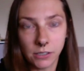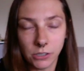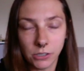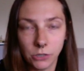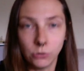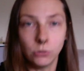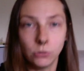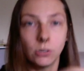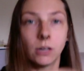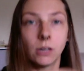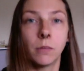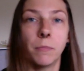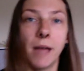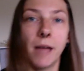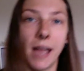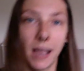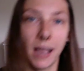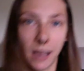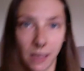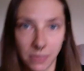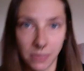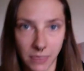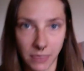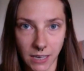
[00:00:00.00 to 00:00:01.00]
you look
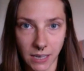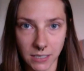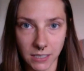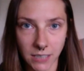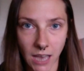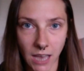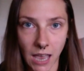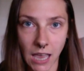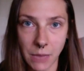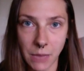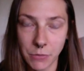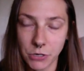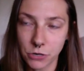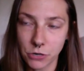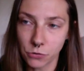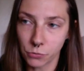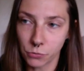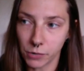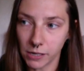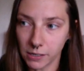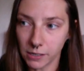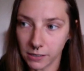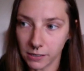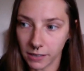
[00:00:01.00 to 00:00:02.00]
back at that time and you
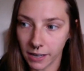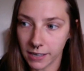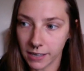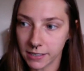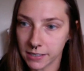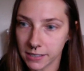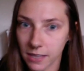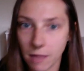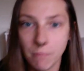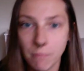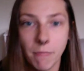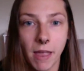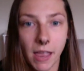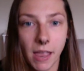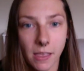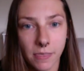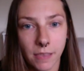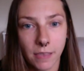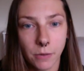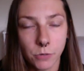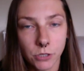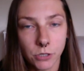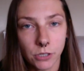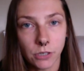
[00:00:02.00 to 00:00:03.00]
realize that, man,
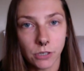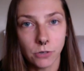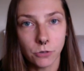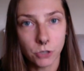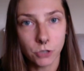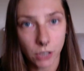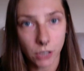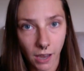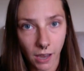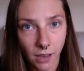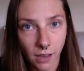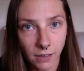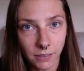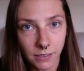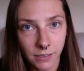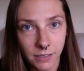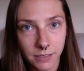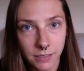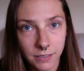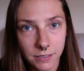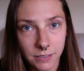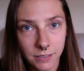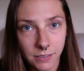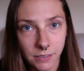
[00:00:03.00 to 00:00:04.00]
that was a huge
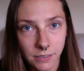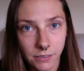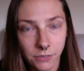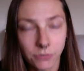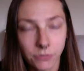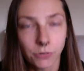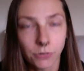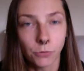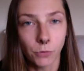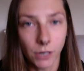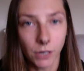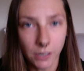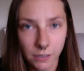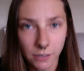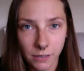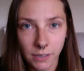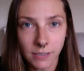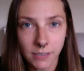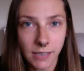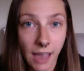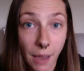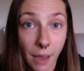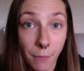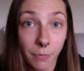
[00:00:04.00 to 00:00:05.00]
catalyst for what
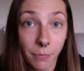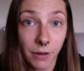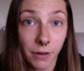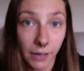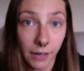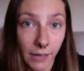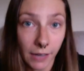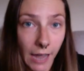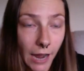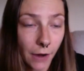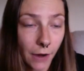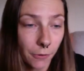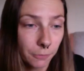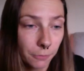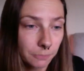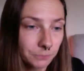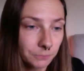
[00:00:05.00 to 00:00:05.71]
is happening now.